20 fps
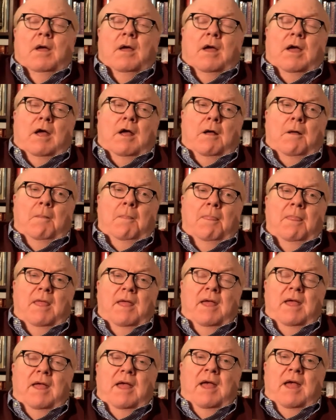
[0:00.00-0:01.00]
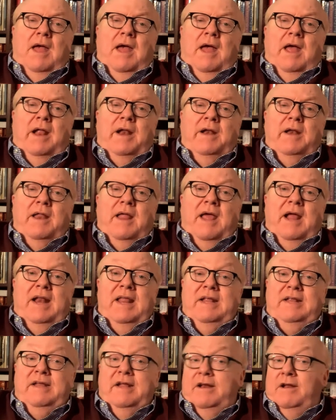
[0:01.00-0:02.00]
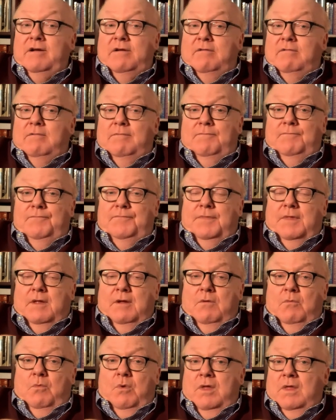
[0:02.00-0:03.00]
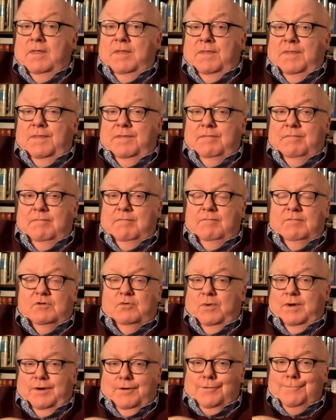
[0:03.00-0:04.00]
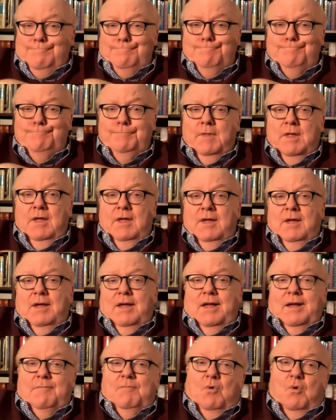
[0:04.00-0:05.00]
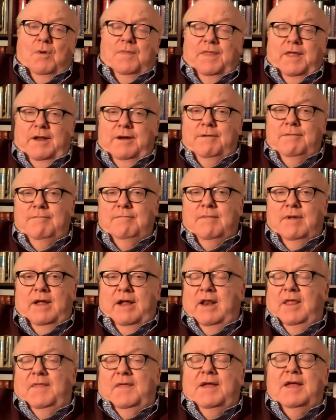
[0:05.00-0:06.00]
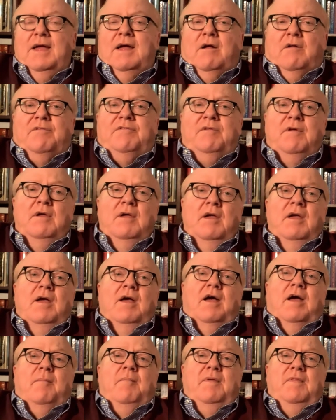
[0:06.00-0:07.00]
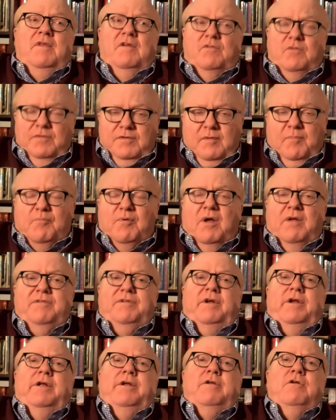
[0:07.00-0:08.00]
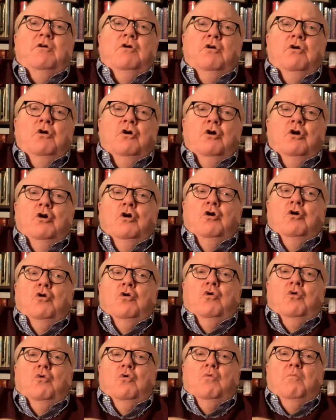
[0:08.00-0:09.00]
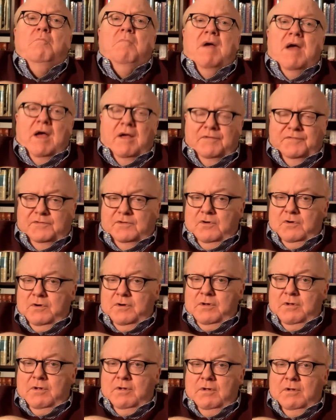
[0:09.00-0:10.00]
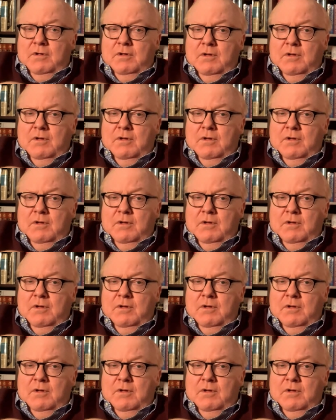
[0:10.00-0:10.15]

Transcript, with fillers: Um, and and he did it with Twitter more than anything else. I mean, this was a president who mastered